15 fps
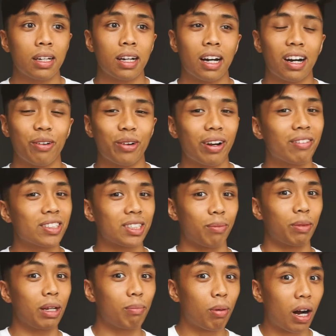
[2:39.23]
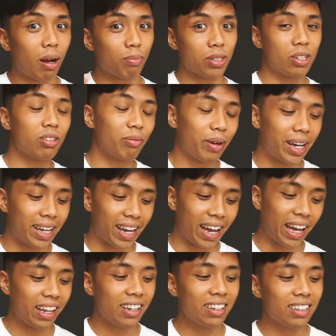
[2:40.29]
Whenever something pops into my
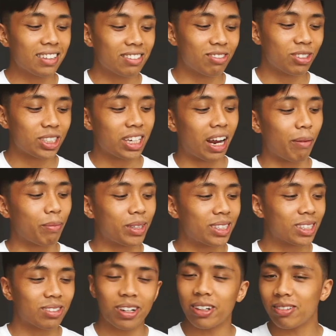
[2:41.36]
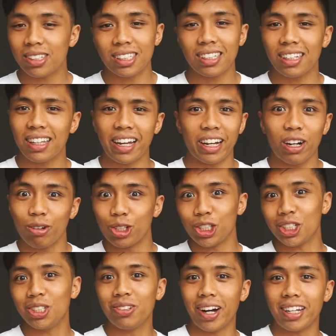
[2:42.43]
head, which happens quite recently, like, oh
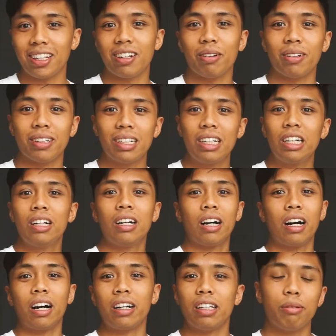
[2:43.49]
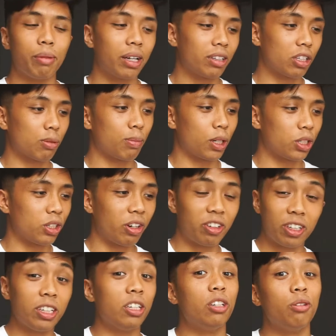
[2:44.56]
shoot, I need to email this person, I
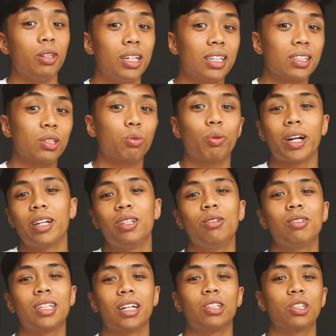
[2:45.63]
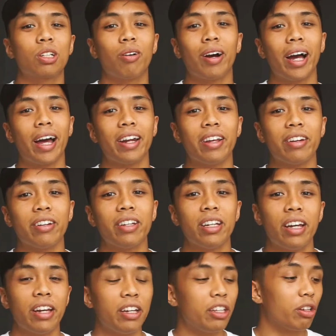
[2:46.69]
need to do this, what I do is I just go ahead and
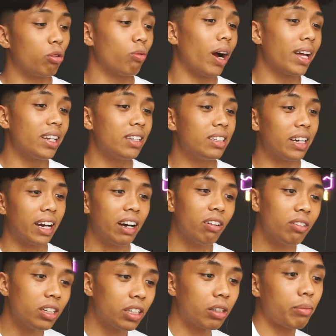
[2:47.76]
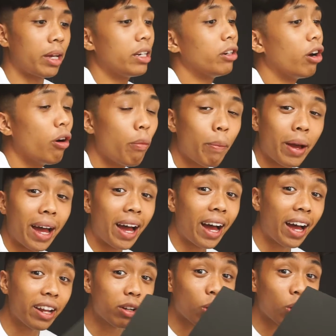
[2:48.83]
either write it down in my notepad,